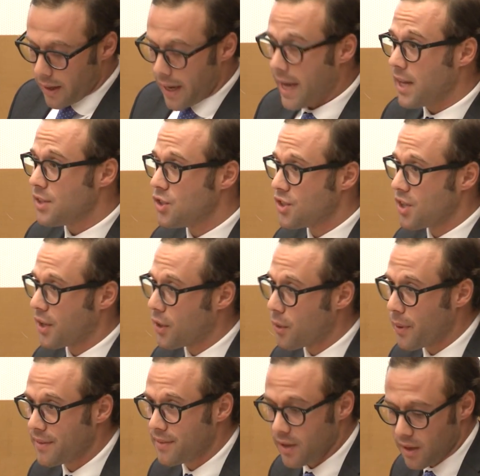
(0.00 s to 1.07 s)
Energy
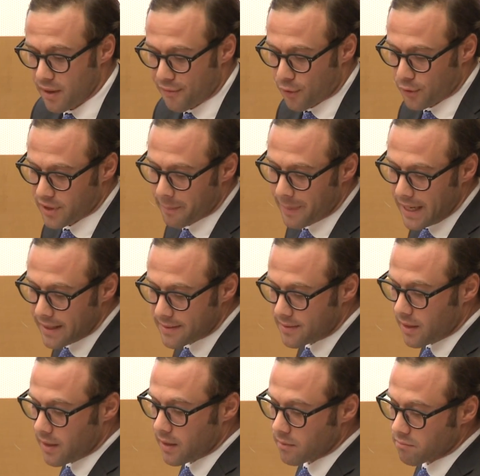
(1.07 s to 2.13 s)
security,
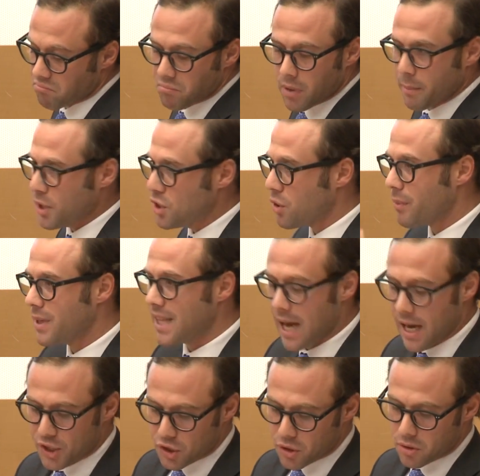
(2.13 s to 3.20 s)
affordability, emission
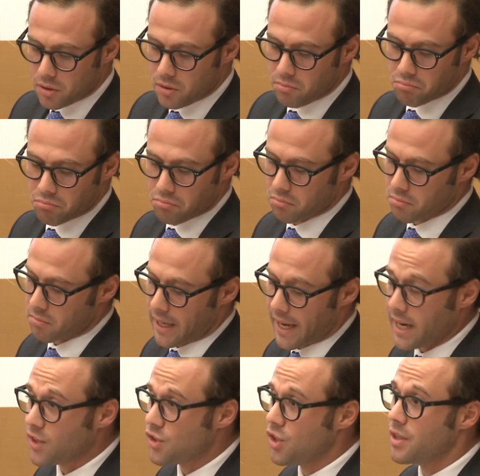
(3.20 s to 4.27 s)
reduction,
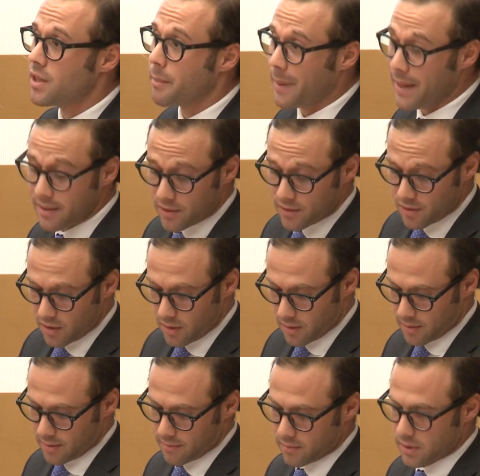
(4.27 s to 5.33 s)
energy independency,
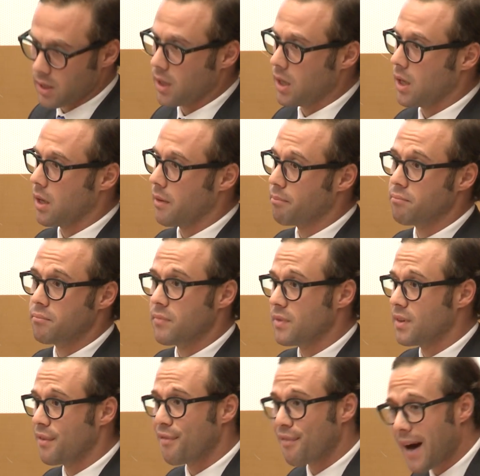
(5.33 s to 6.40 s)

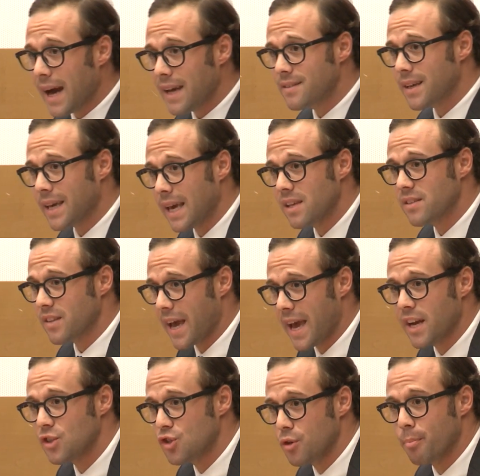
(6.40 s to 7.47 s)
the fight against
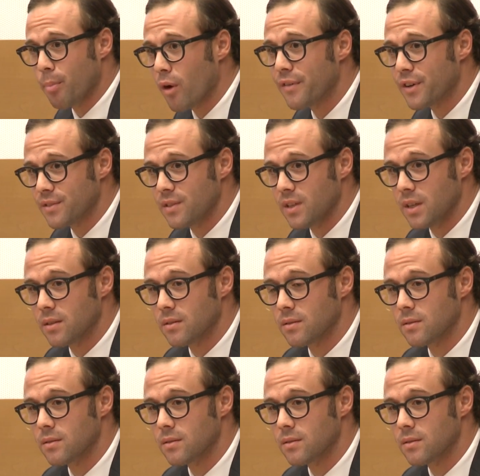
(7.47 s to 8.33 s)
energy poverty.